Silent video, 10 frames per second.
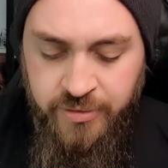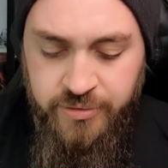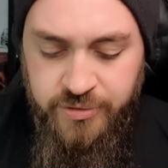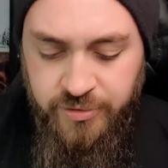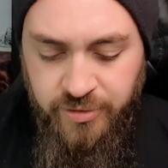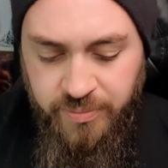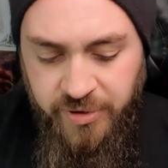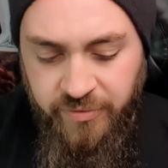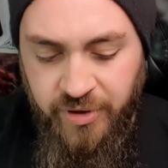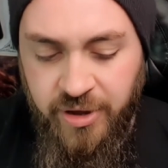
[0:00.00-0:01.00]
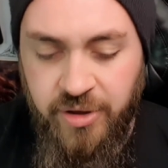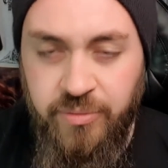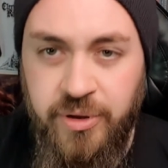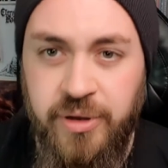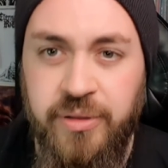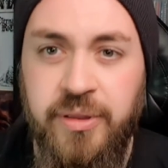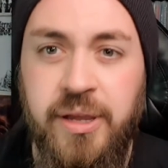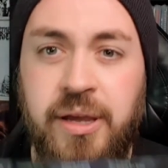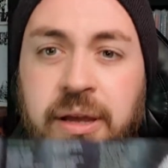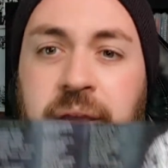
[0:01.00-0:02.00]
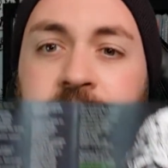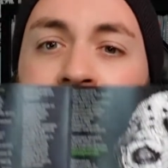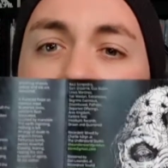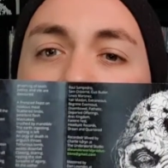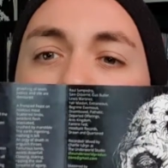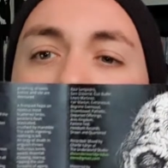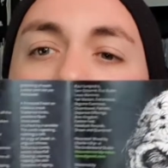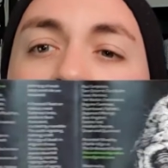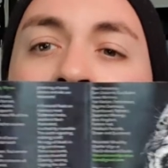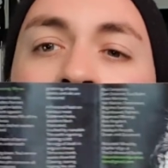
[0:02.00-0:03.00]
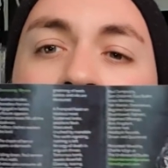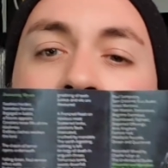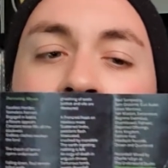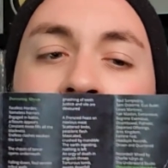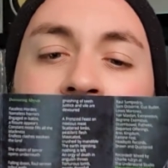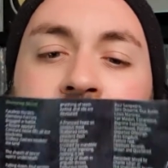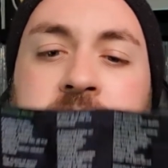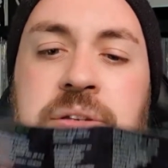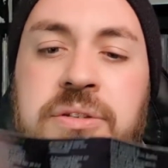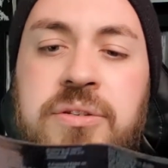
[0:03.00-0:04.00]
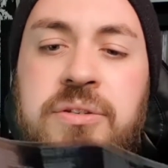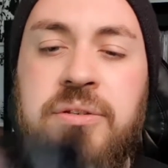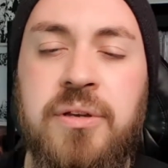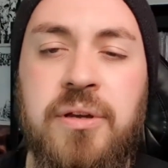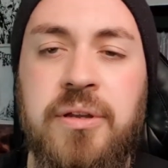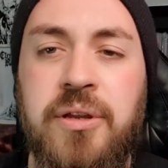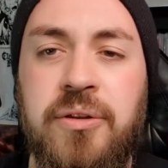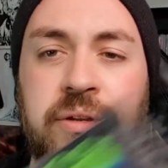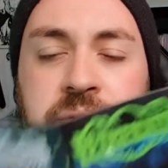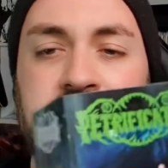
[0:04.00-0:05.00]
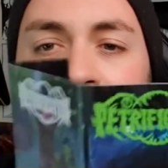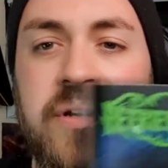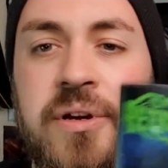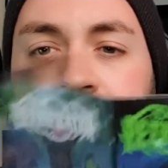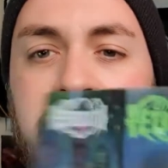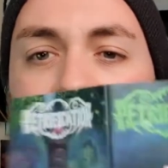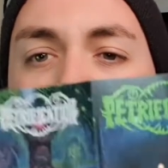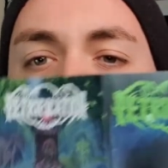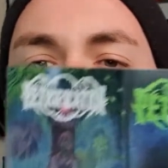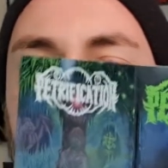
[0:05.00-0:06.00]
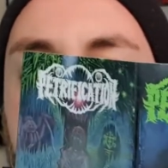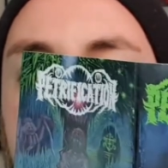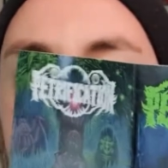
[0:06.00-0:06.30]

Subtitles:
So you've got a bit of artwork there with lyrics, and then on the other side, band